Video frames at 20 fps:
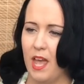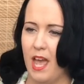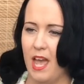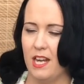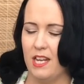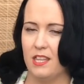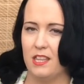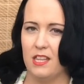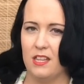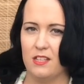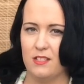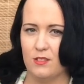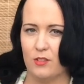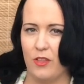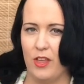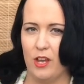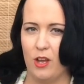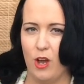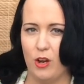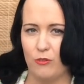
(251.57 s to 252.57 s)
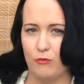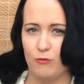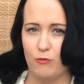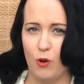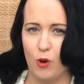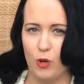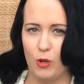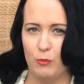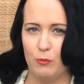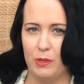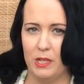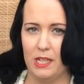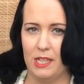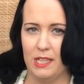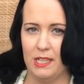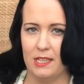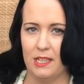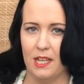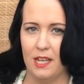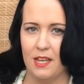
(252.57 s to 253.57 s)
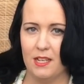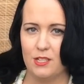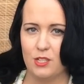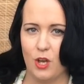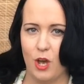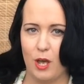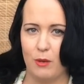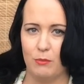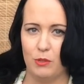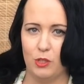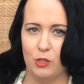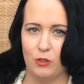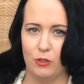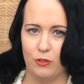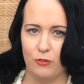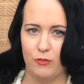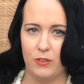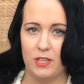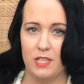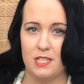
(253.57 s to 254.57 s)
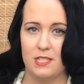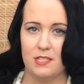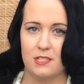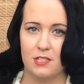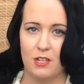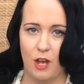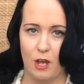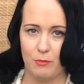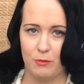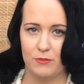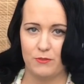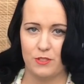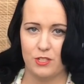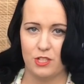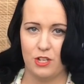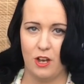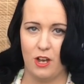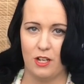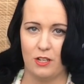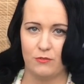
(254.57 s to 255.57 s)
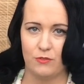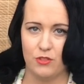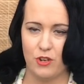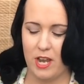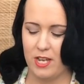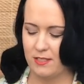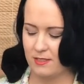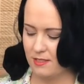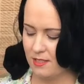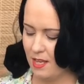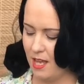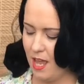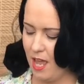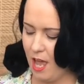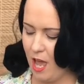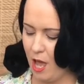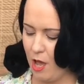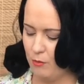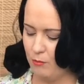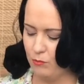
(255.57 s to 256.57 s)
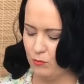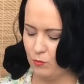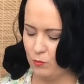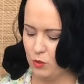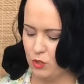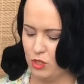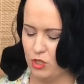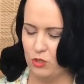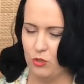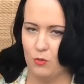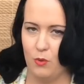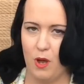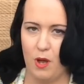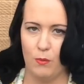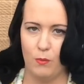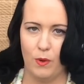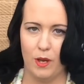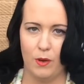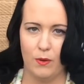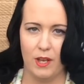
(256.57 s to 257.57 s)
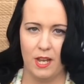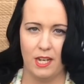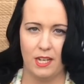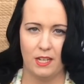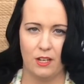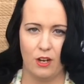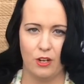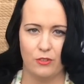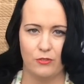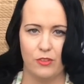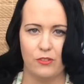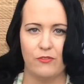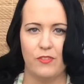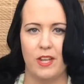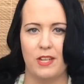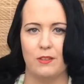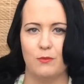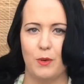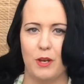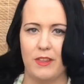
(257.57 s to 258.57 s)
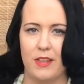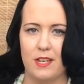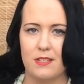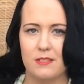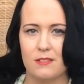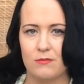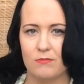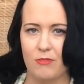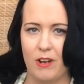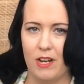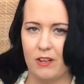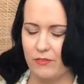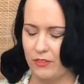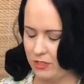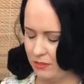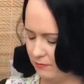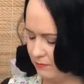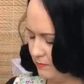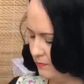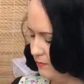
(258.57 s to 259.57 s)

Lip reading: Anything that's got that kind of rockabilly type look for this type of style of dress would do quite well at any kind of event where that's relevant.